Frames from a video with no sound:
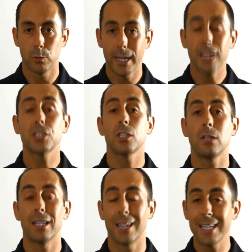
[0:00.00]
We actually
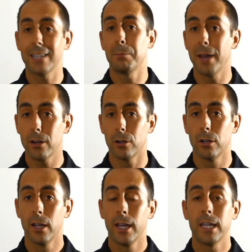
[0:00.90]
like it better
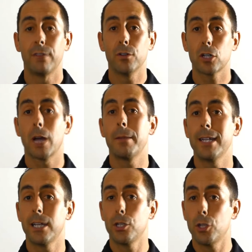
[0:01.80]
if you're coming
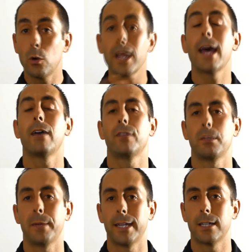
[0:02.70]
in and you don't have
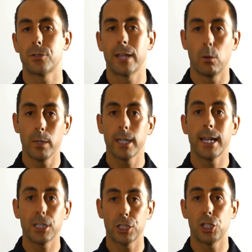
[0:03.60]
any pain, so that we can actually